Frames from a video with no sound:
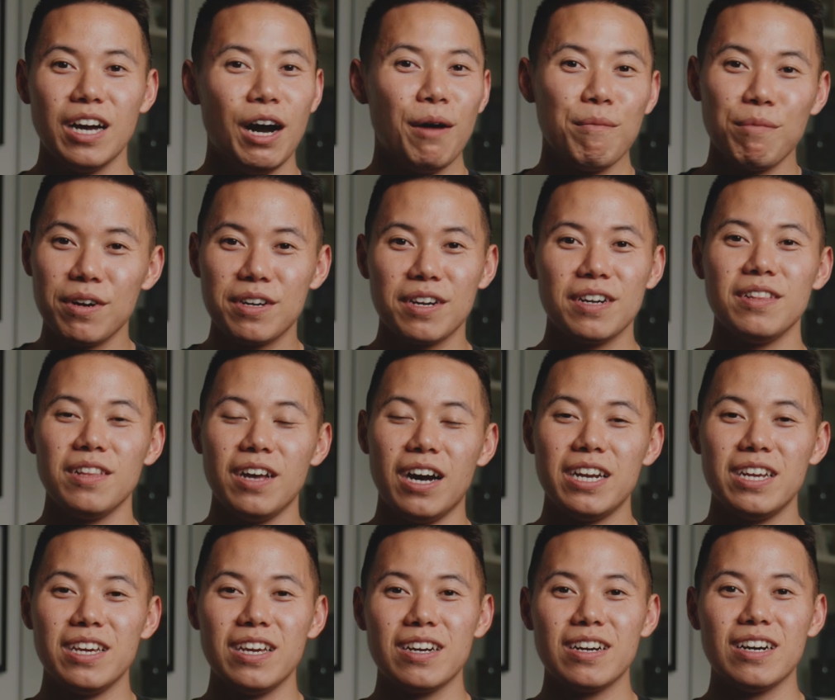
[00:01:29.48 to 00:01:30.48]
I'm not gonna lie to
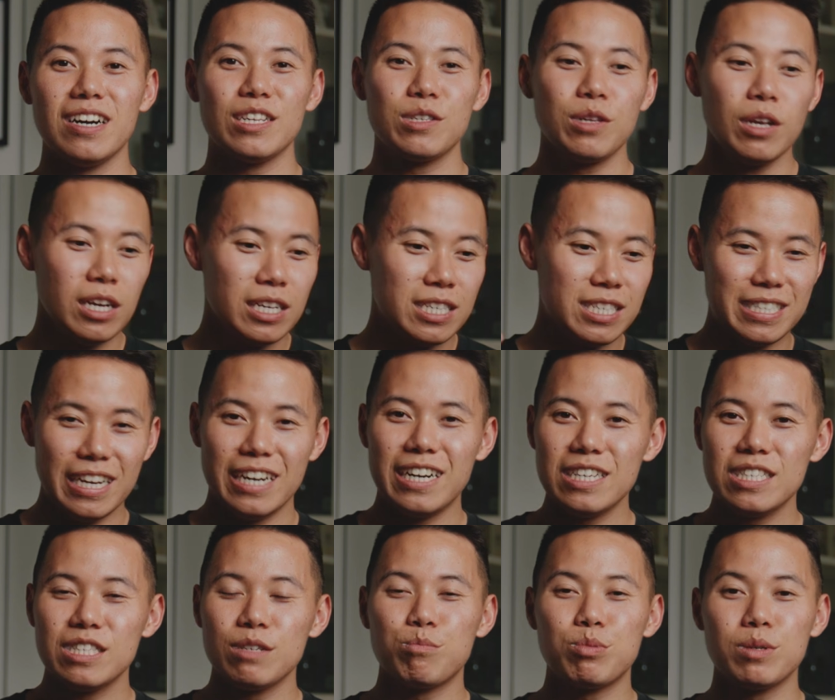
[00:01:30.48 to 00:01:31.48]
you guys,
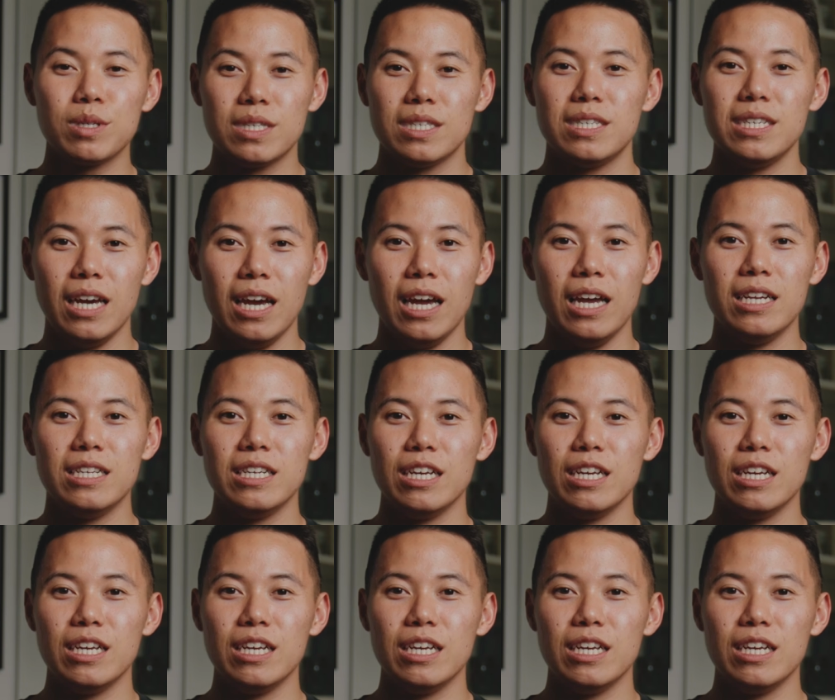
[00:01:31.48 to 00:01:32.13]
status and prestige